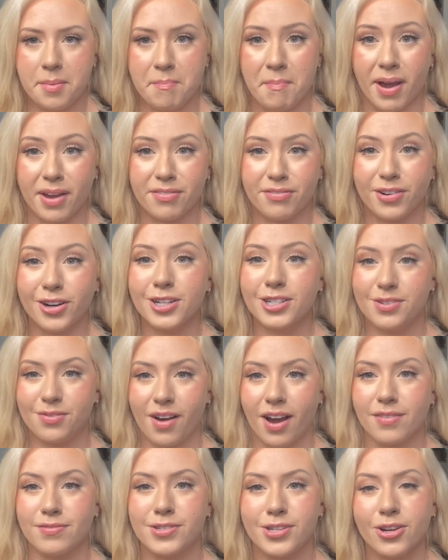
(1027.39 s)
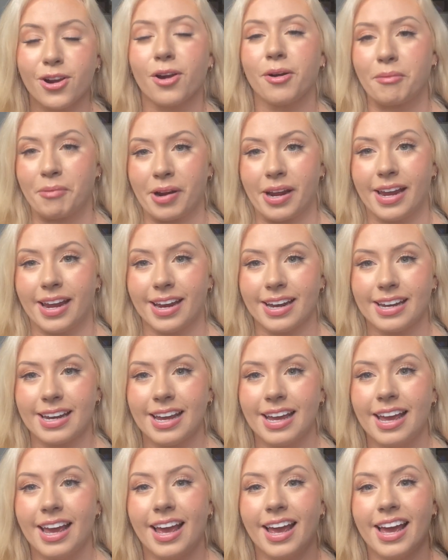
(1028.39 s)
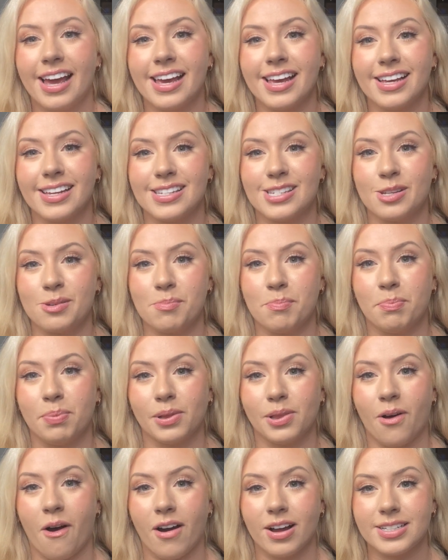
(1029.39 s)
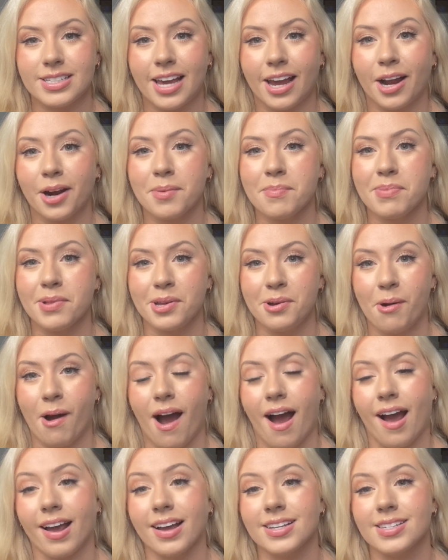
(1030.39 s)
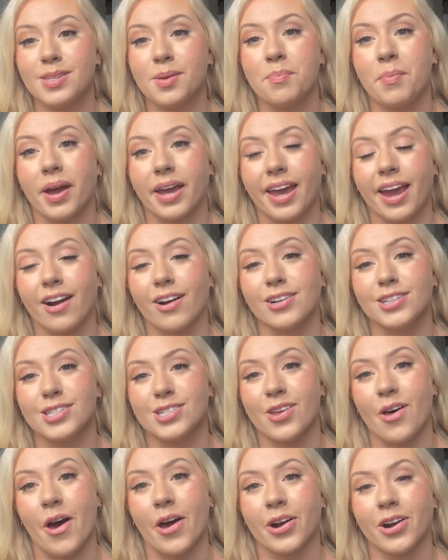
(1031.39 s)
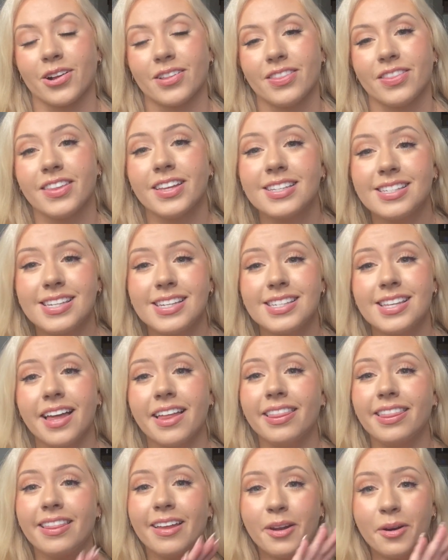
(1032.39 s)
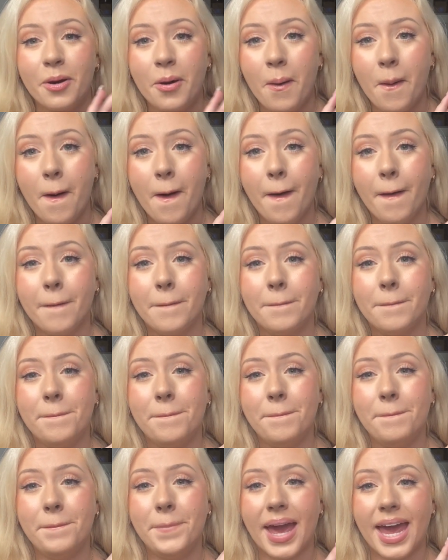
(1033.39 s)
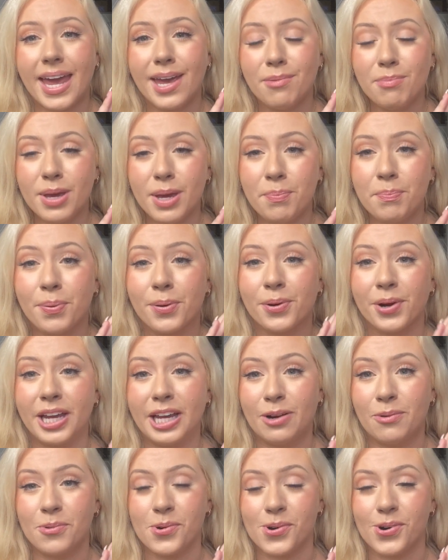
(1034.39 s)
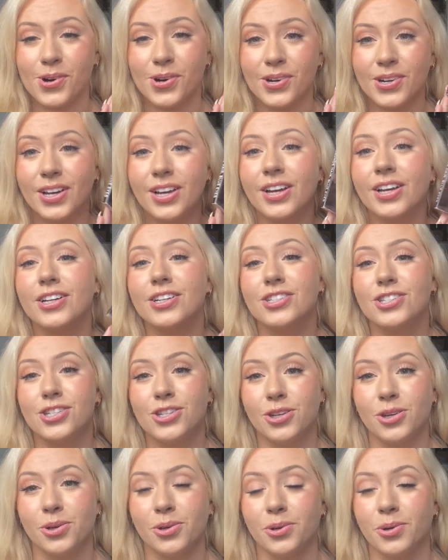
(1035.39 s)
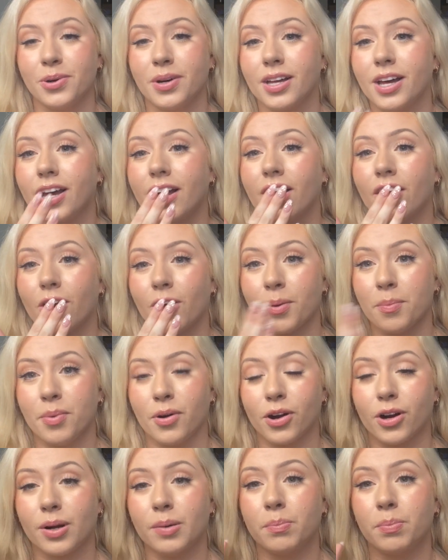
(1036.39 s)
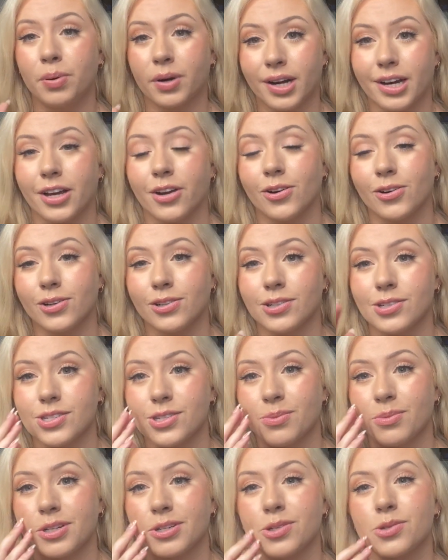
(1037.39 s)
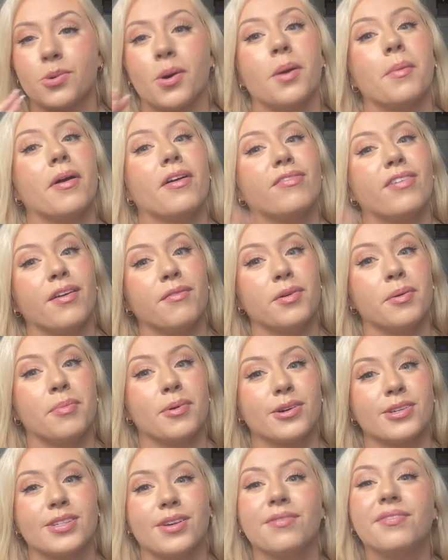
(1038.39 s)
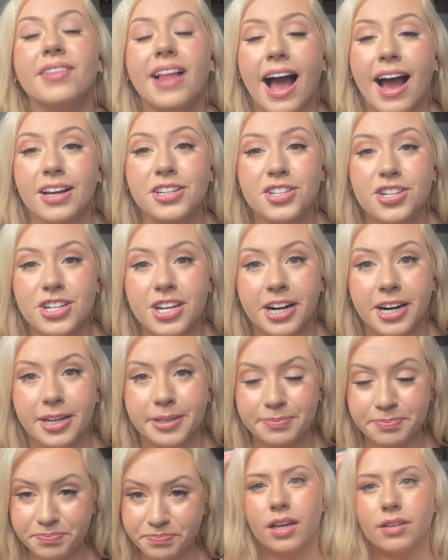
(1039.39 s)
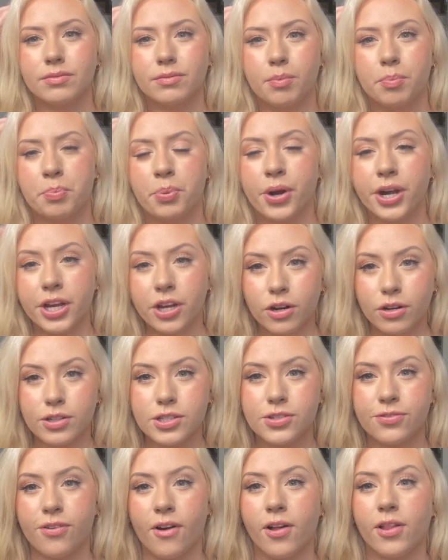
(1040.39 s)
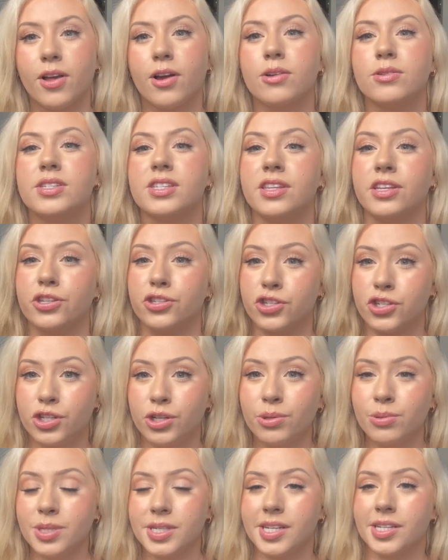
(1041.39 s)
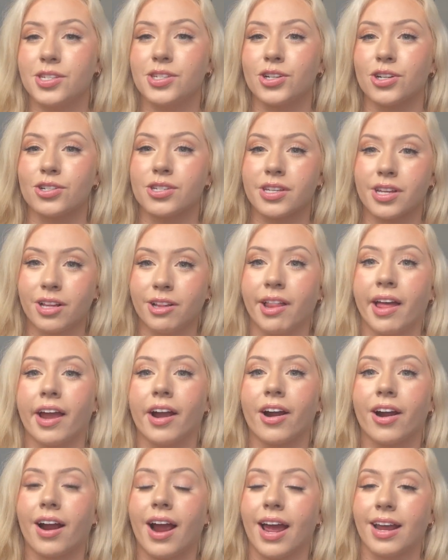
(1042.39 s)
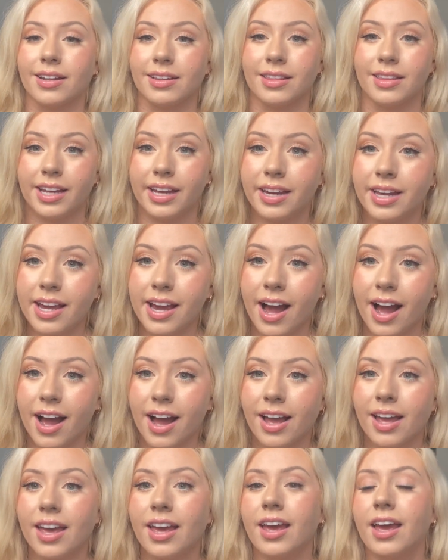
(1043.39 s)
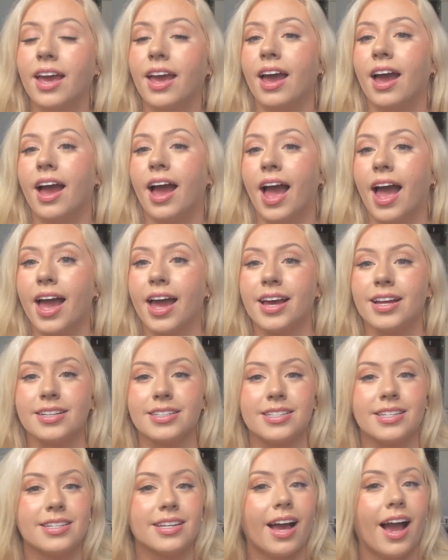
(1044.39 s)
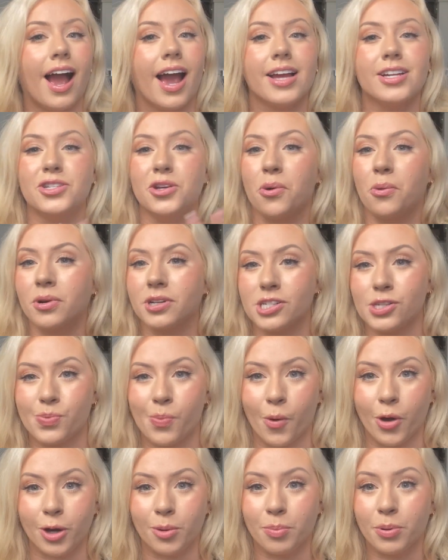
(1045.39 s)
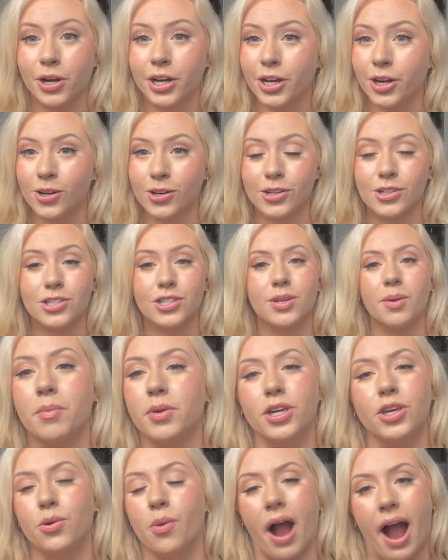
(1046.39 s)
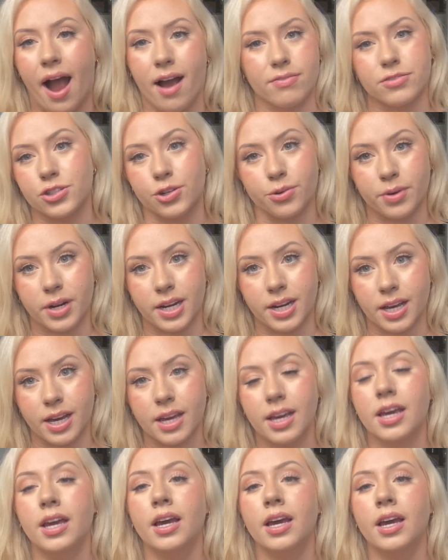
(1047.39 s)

My first 5-star read is Blonde Hair, Blue Eyes by Karen Slaughter. This is a little baby prequel to her book Pretty Girls, which is one of my favorite books of last year. Pretty Girls follows these 2 sisters, Claire and Lydia, and I don't want to spoil Pretty Girls. You have to read it.